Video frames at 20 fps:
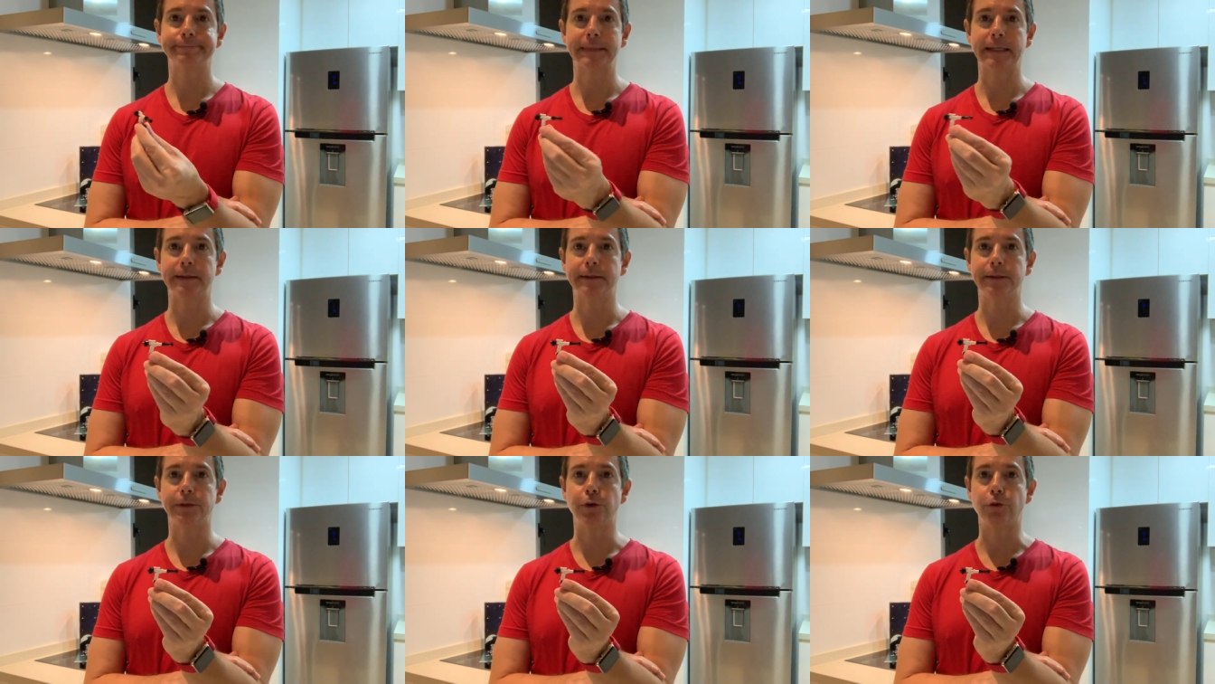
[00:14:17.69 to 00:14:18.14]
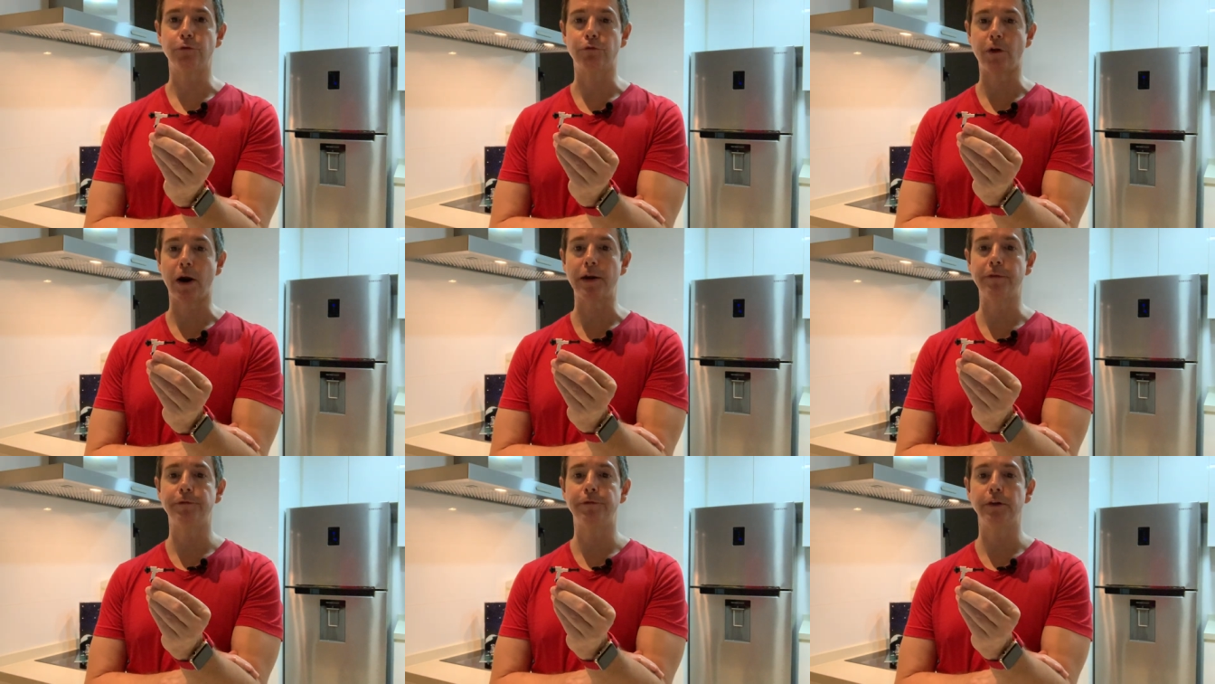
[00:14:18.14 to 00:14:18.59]
you know,
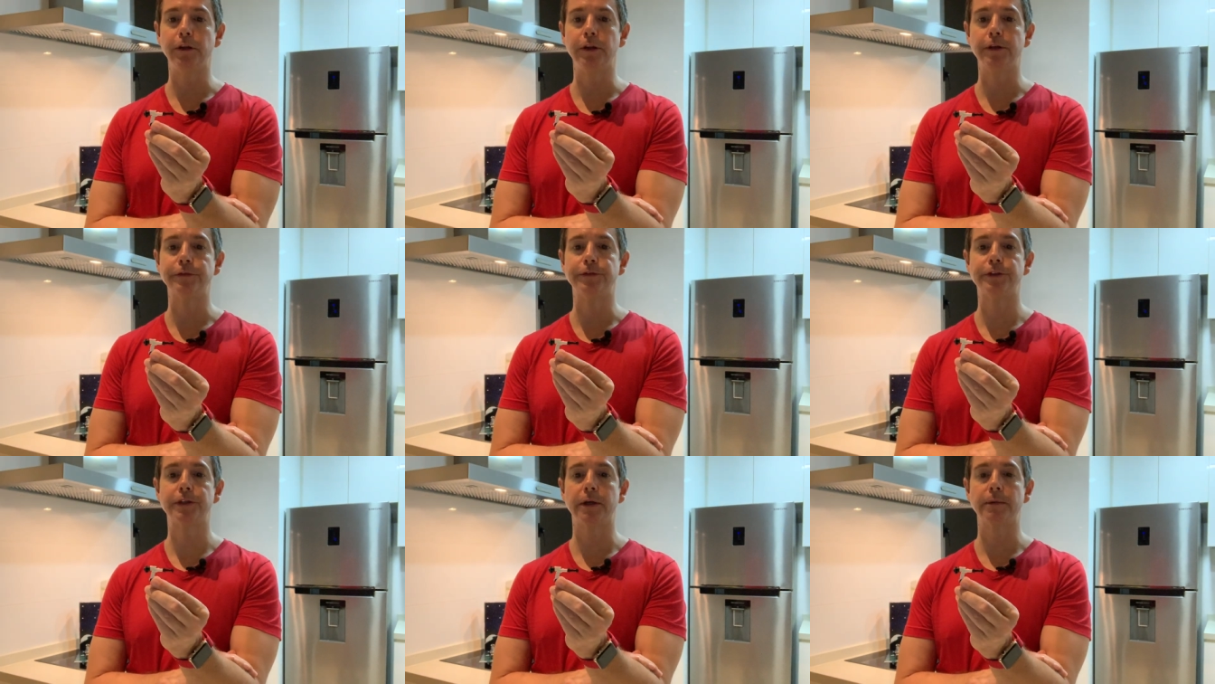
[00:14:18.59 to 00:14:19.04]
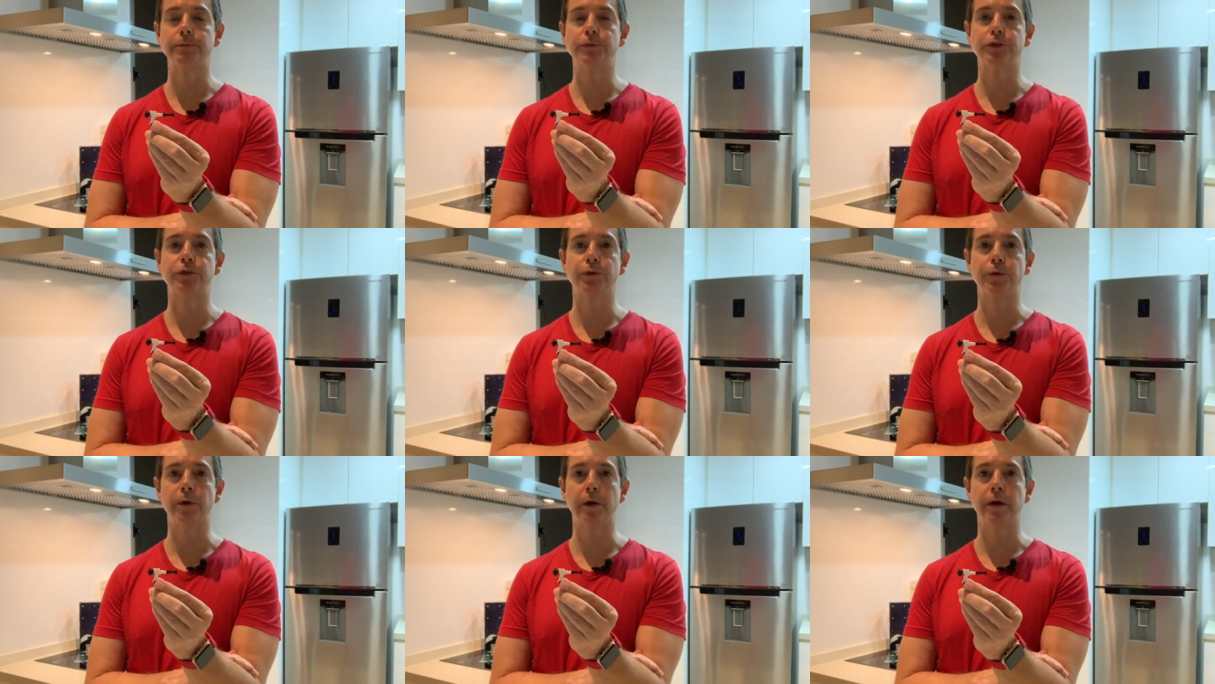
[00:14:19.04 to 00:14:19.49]
rifle of some
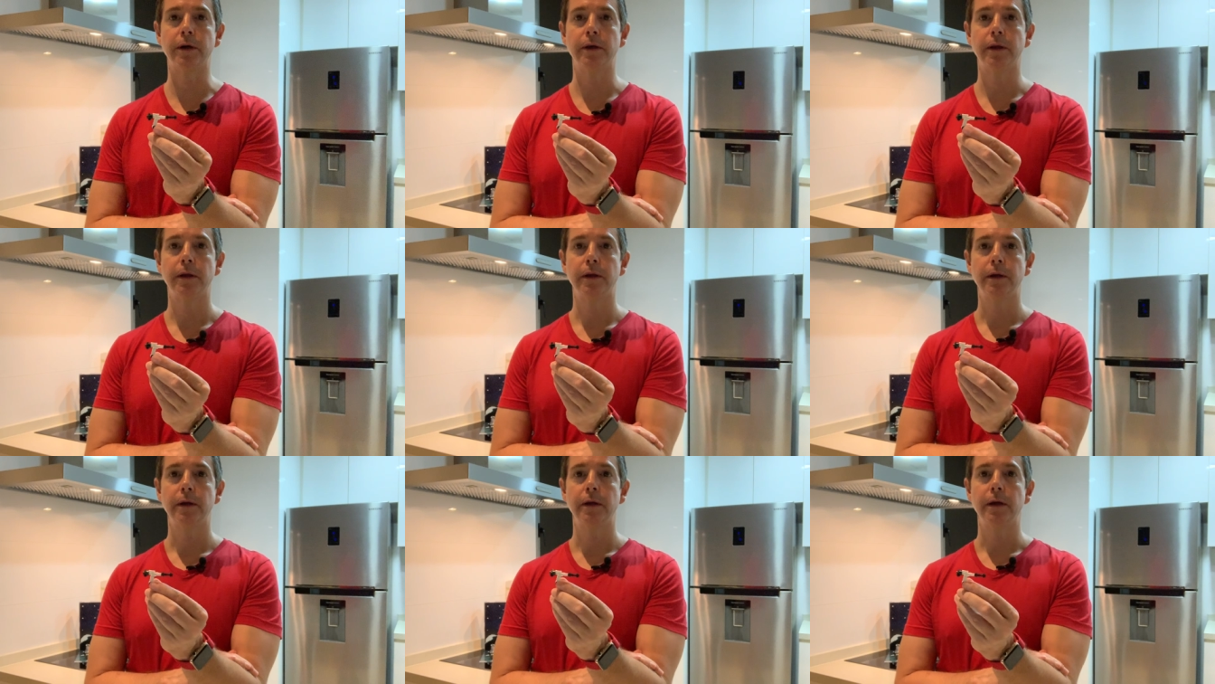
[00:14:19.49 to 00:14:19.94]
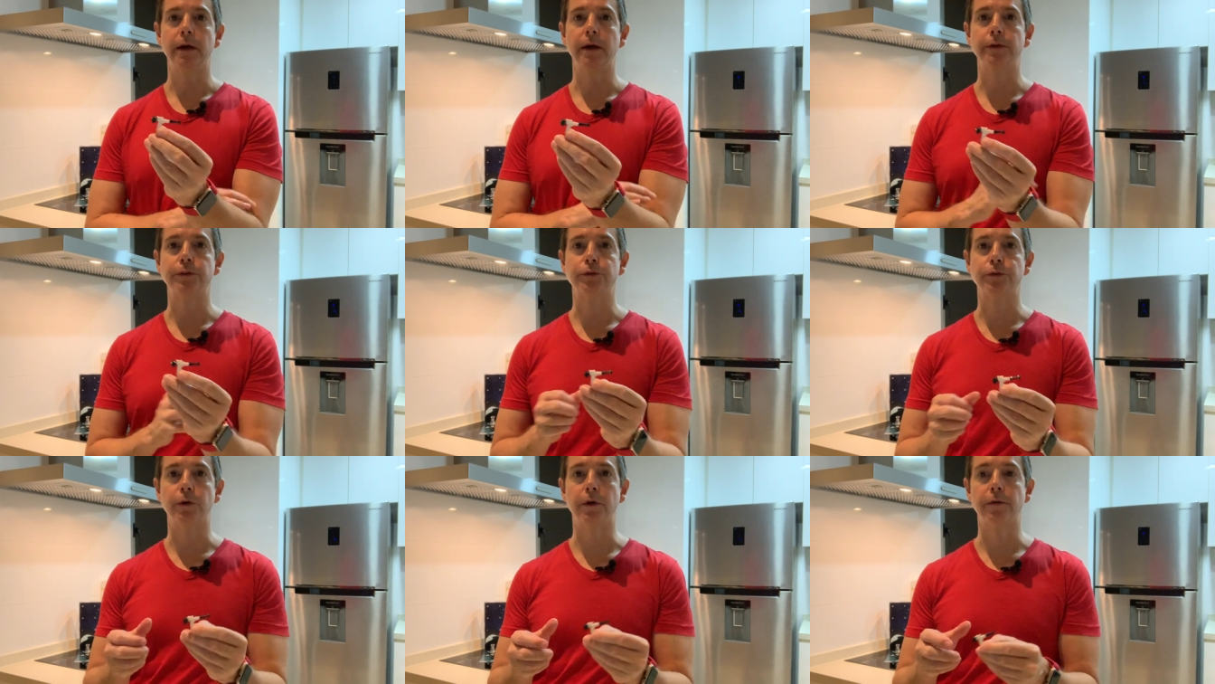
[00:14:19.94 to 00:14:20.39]
sort, uh,
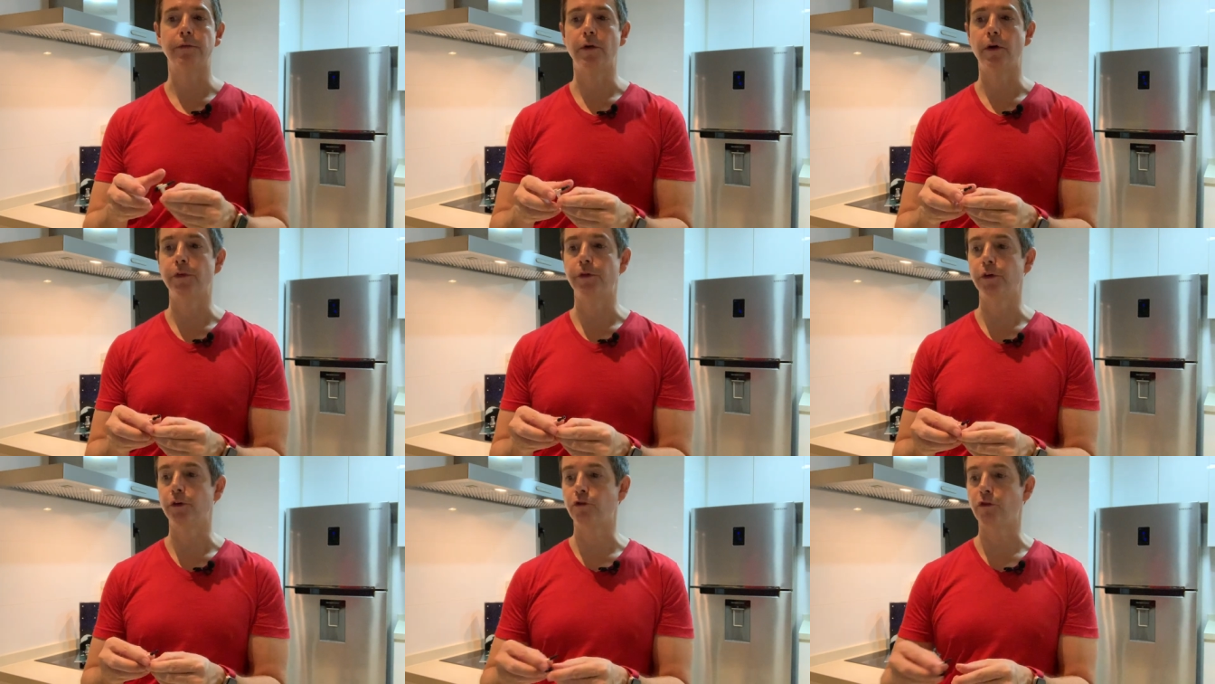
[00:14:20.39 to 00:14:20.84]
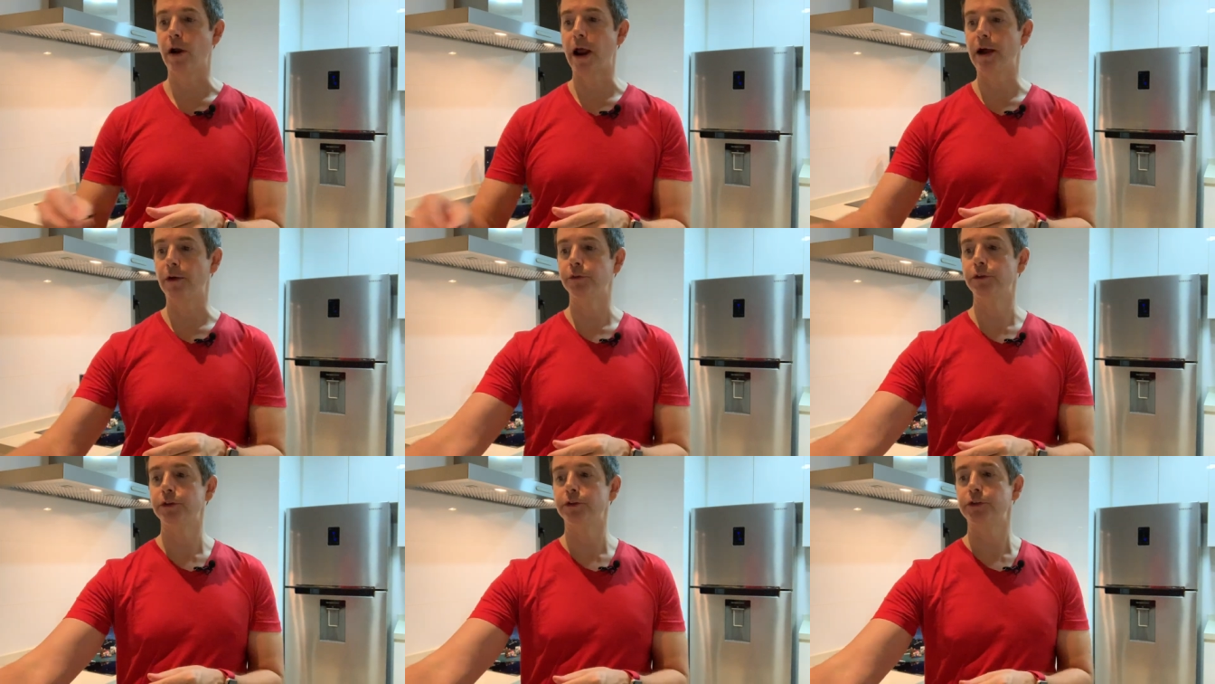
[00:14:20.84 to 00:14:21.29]
sort of on the
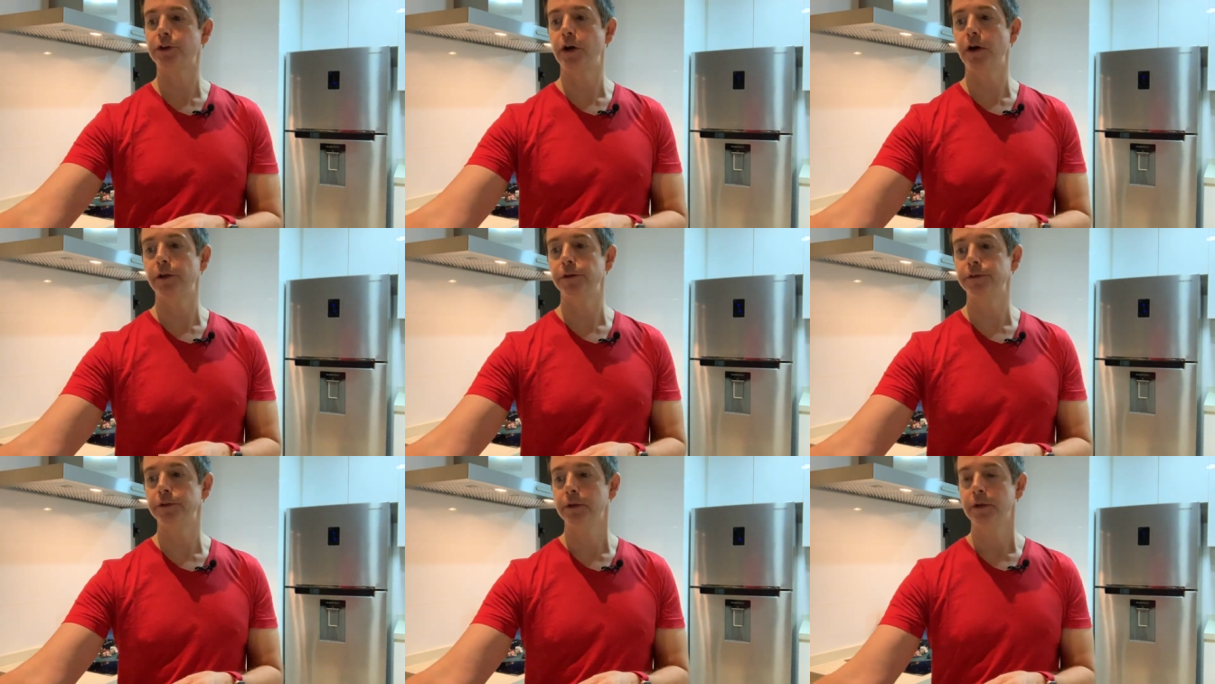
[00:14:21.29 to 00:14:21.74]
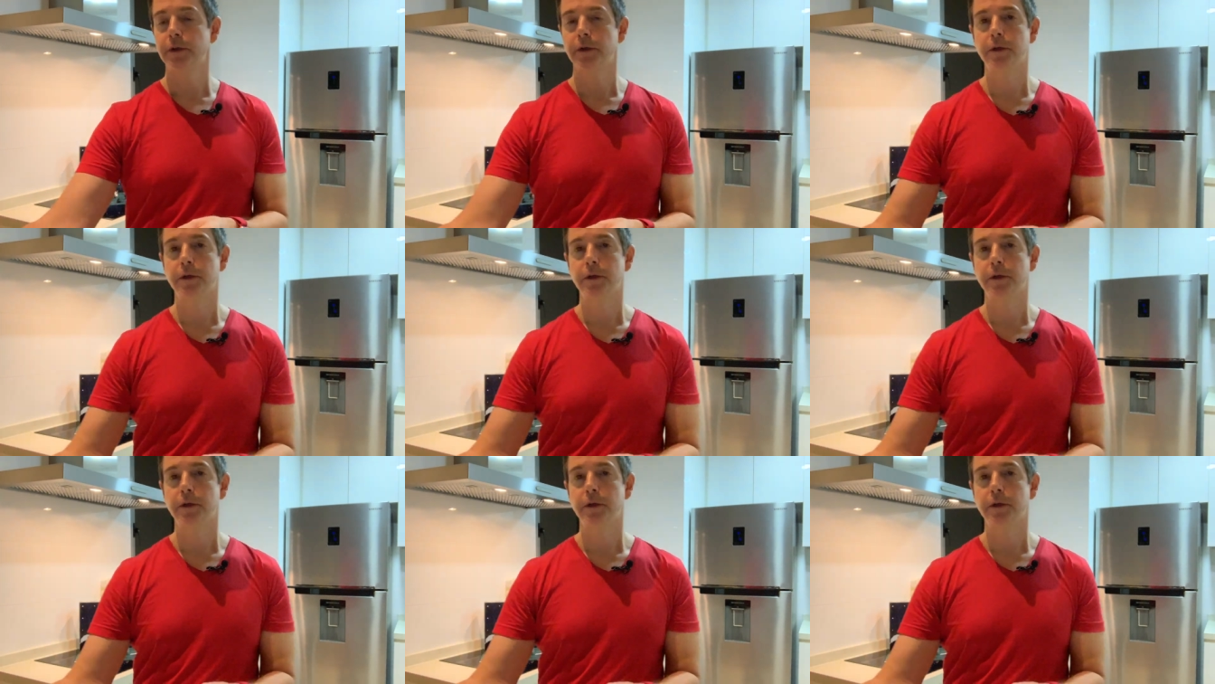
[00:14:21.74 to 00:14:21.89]
ground assault.